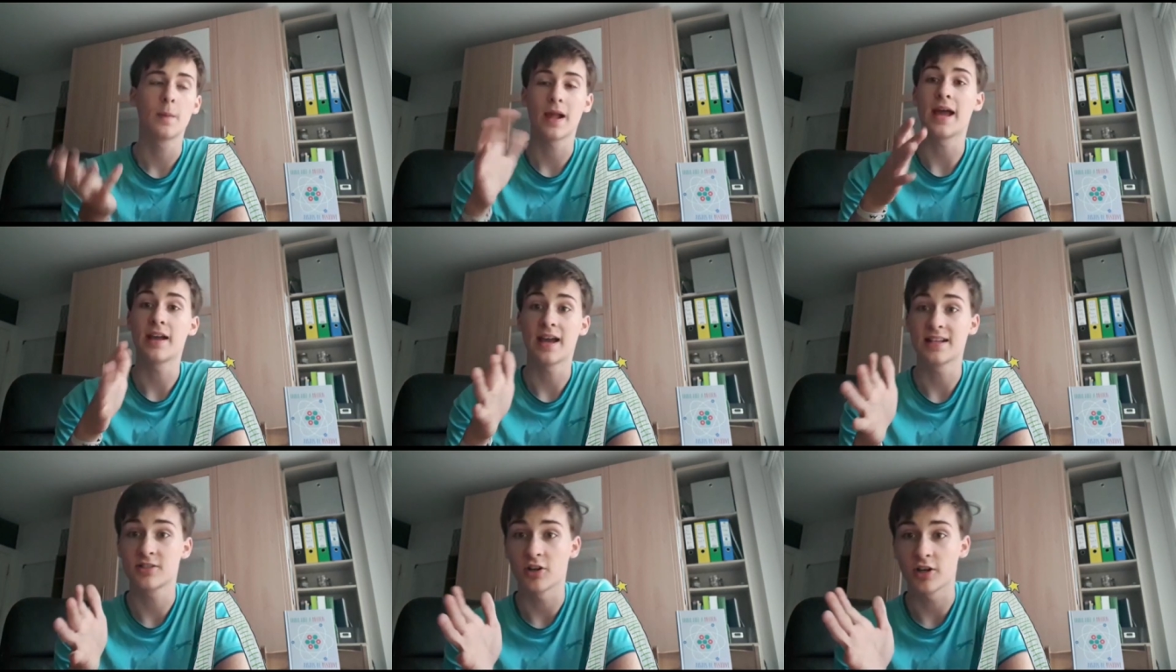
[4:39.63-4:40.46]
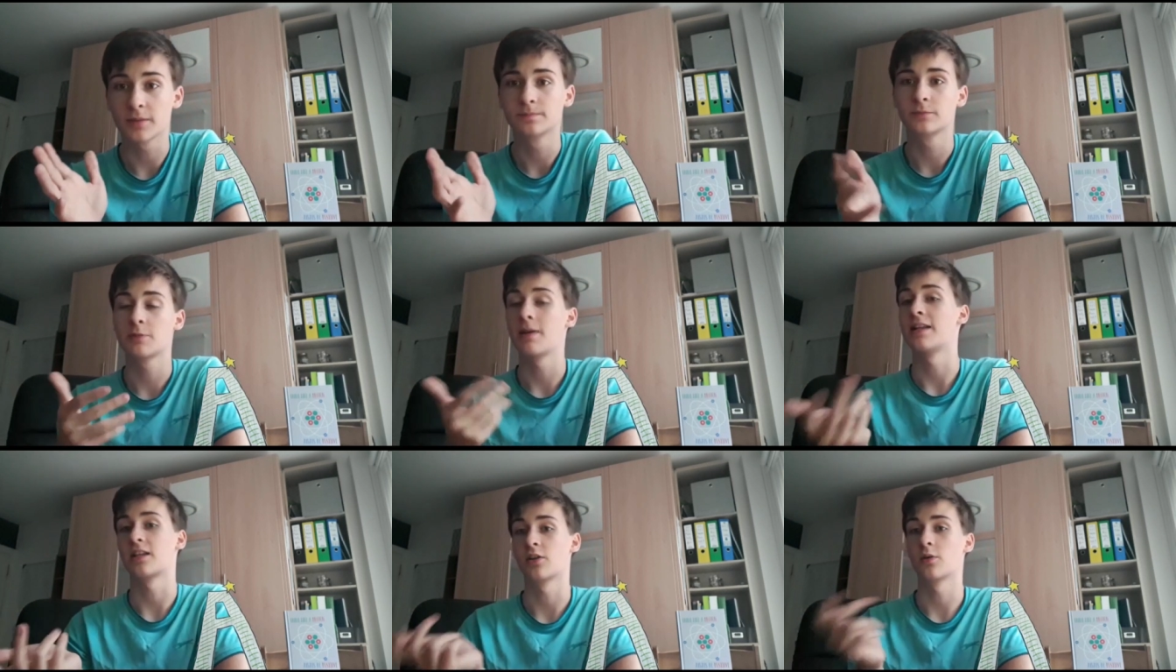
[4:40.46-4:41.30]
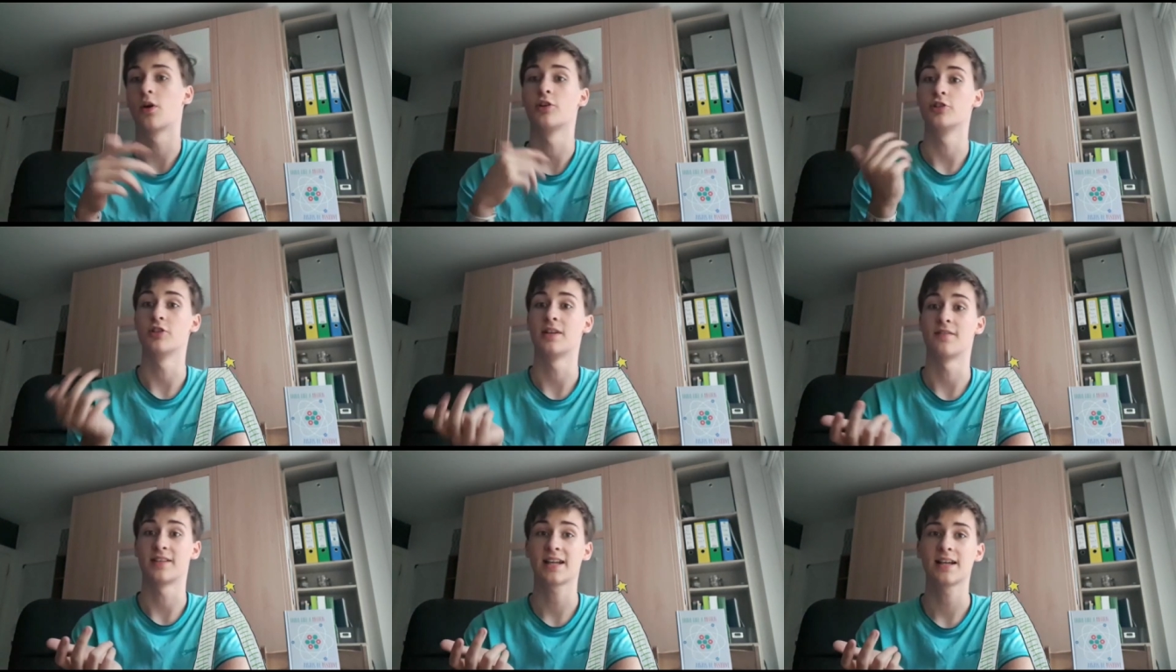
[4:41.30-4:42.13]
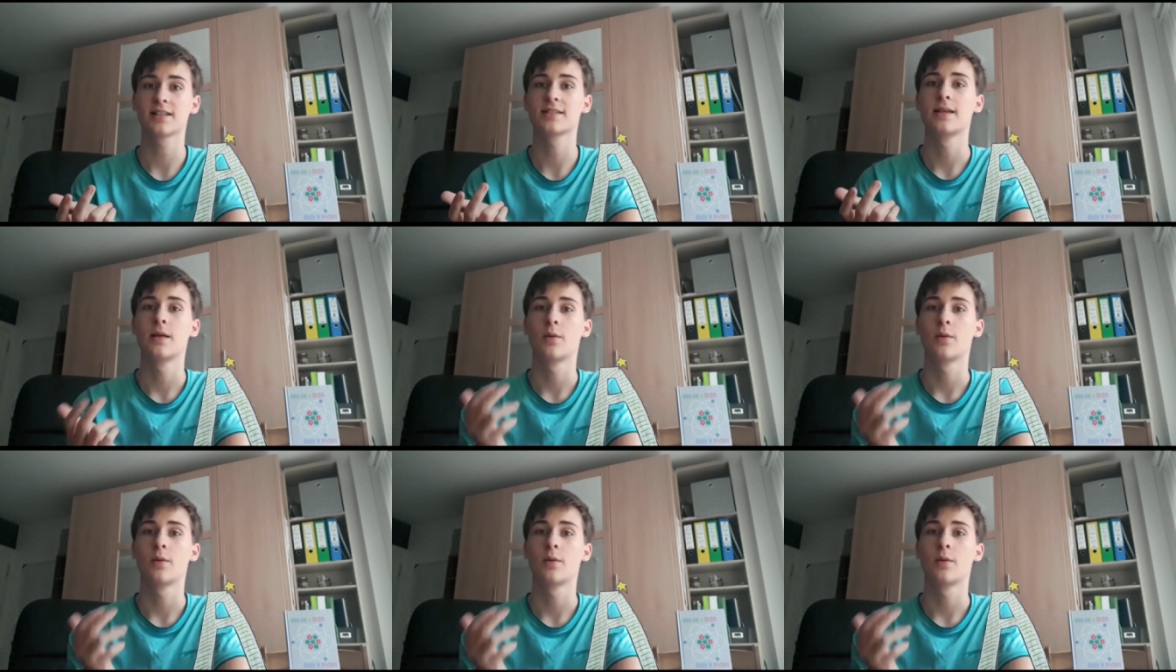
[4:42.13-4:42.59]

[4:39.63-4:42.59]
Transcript: A star, depending on how you do and everything else.